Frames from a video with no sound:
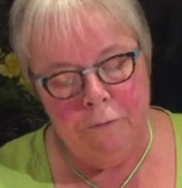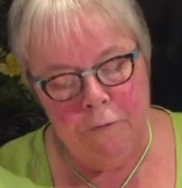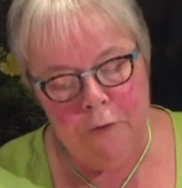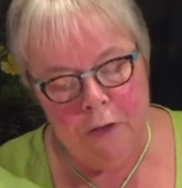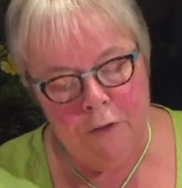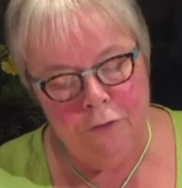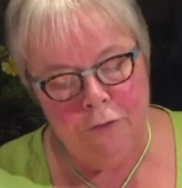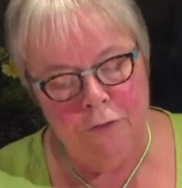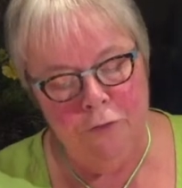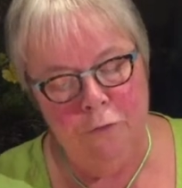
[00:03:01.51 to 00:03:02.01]

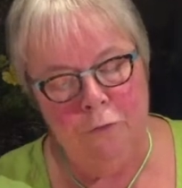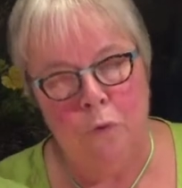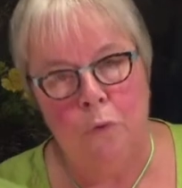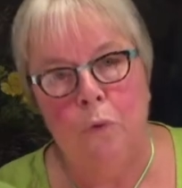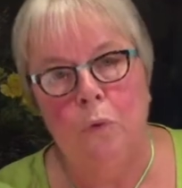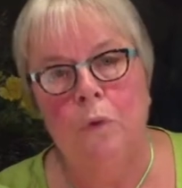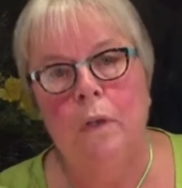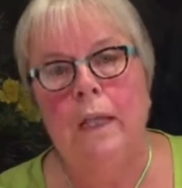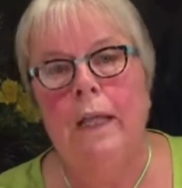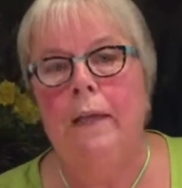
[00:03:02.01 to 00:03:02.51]
First of
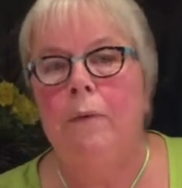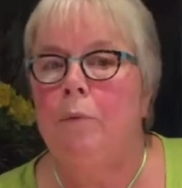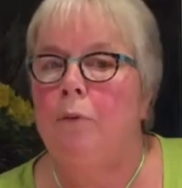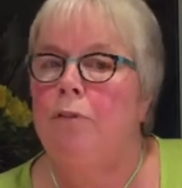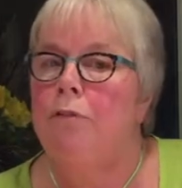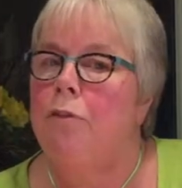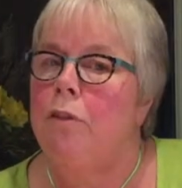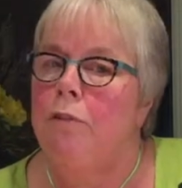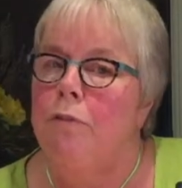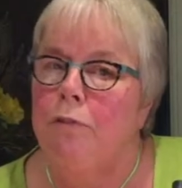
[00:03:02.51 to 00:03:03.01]
all, it
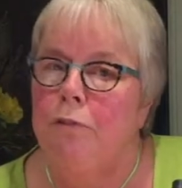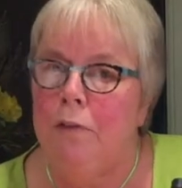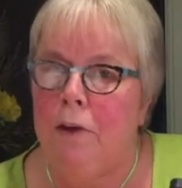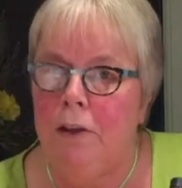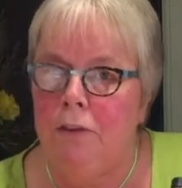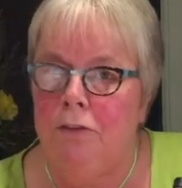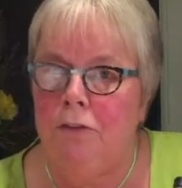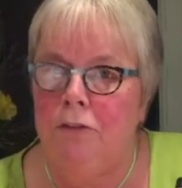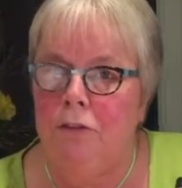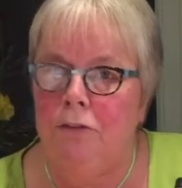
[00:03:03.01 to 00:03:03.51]
was the
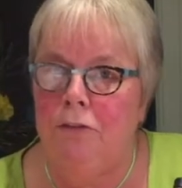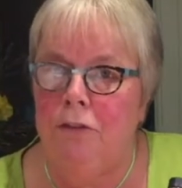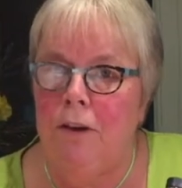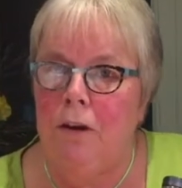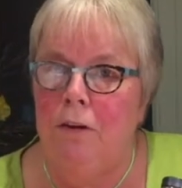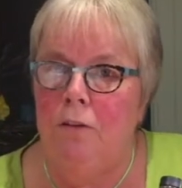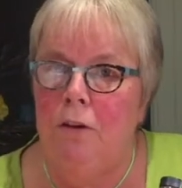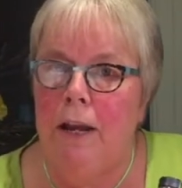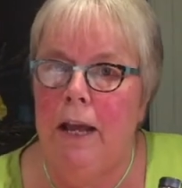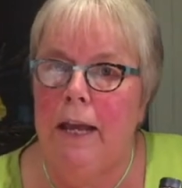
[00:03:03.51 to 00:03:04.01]
first
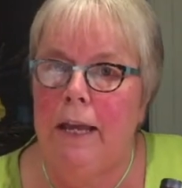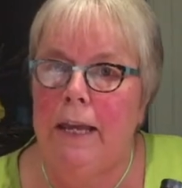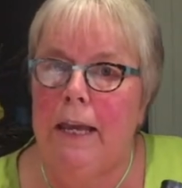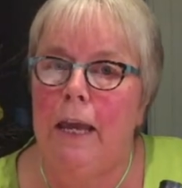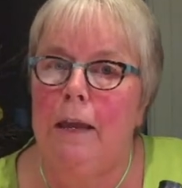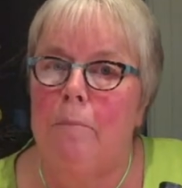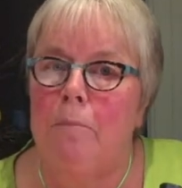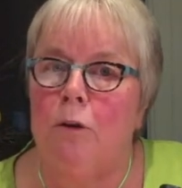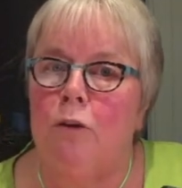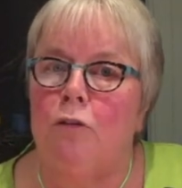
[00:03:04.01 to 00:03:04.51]
distillery I
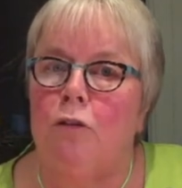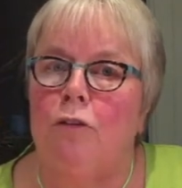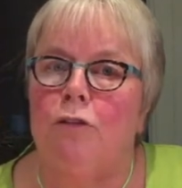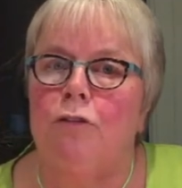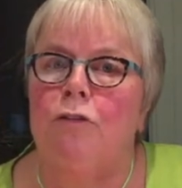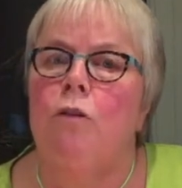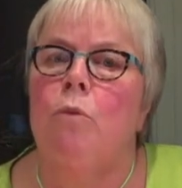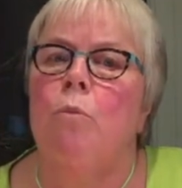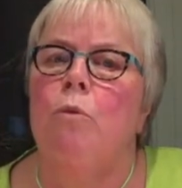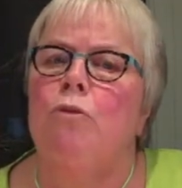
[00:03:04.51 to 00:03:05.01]
came
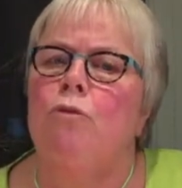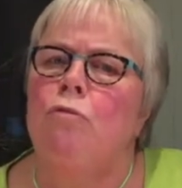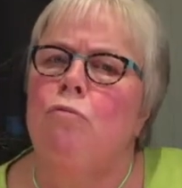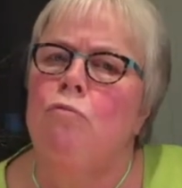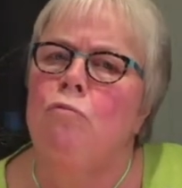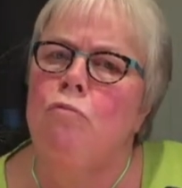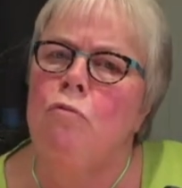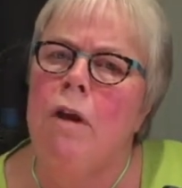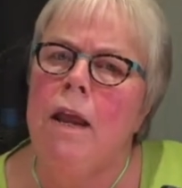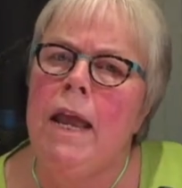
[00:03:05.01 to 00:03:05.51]
across that was
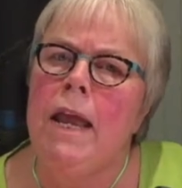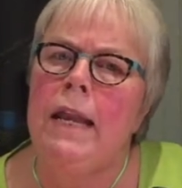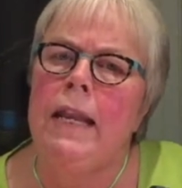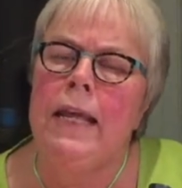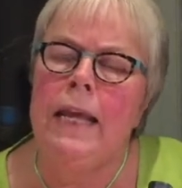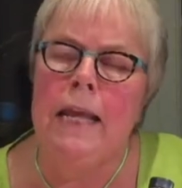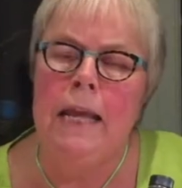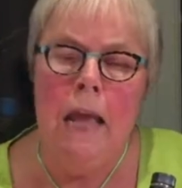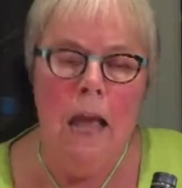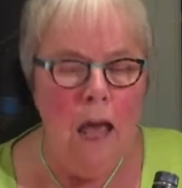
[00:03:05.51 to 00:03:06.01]

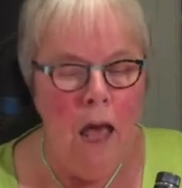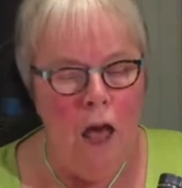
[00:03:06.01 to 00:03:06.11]
really